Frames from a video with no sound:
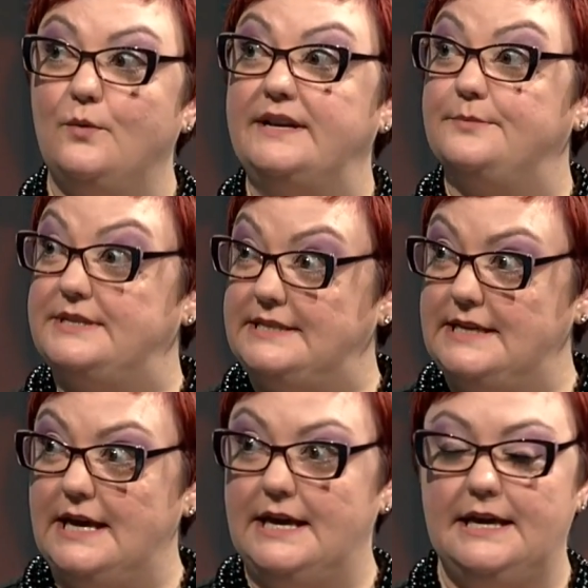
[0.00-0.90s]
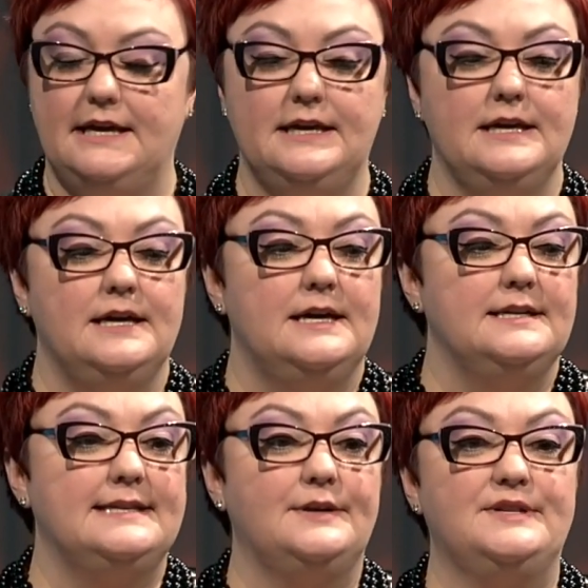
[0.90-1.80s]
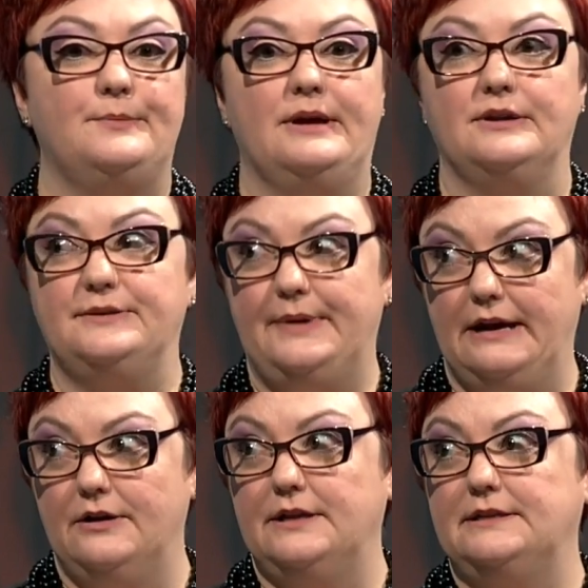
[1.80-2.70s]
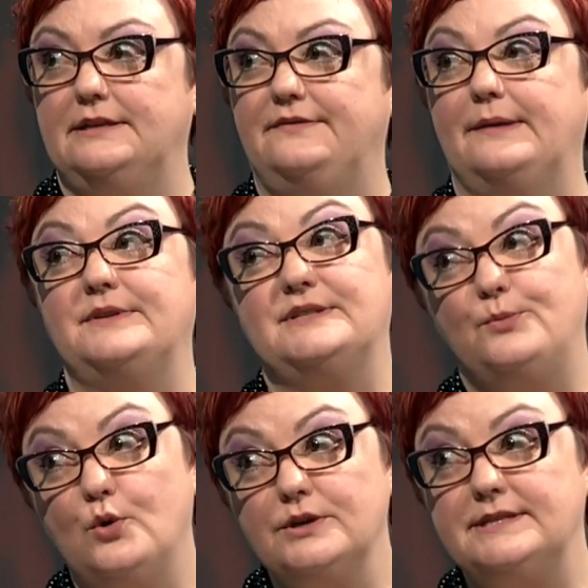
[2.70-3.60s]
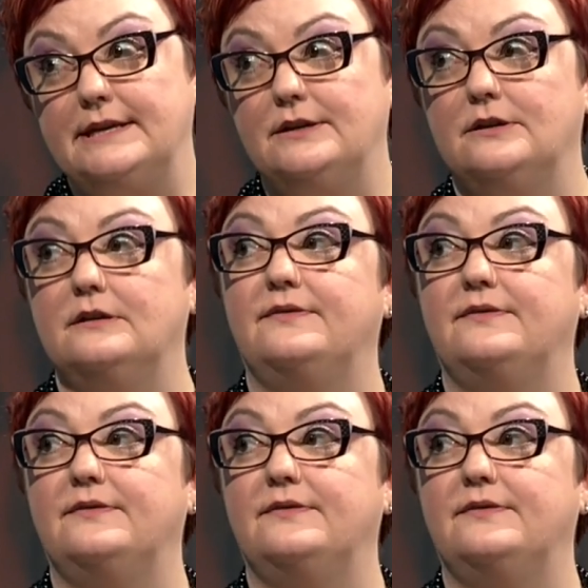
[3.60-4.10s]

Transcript: YWCA, Southside Parent to Parent, Family Support Center,